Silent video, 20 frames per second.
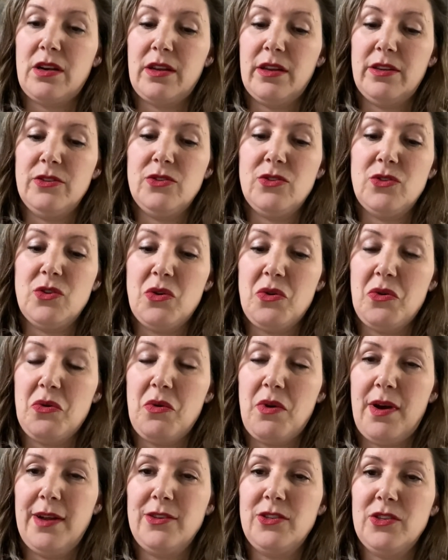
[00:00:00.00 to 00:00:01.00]
and so
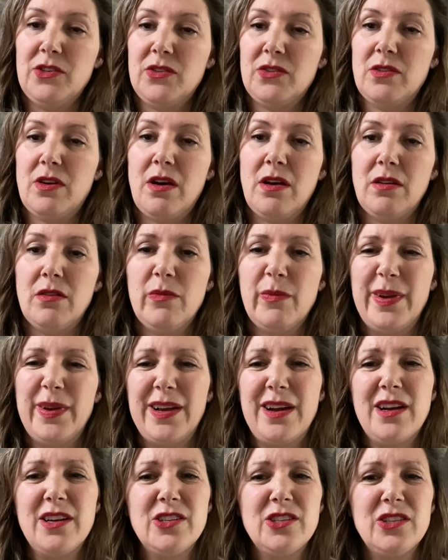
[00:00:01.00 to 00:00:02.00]
I just thought, oh my
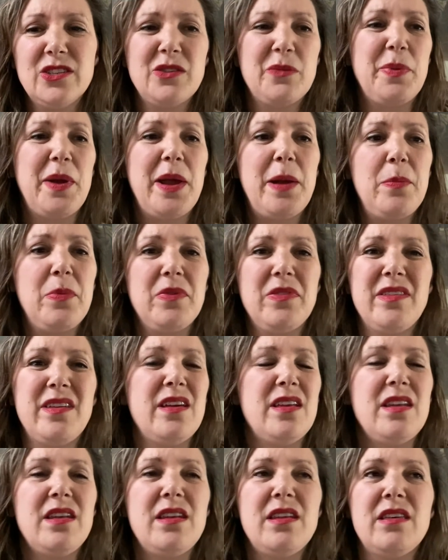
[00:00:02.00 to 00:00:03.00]
gosh, these are paper
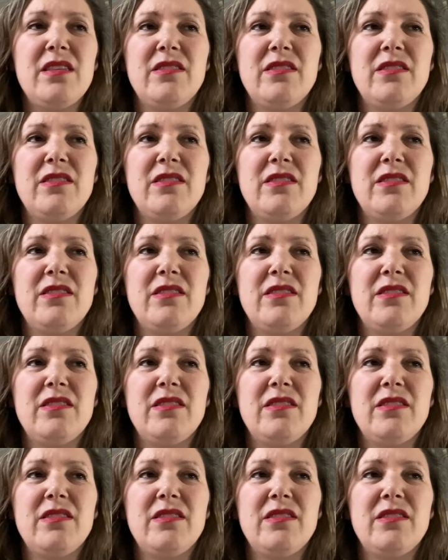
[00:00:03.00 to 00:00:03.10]
thin.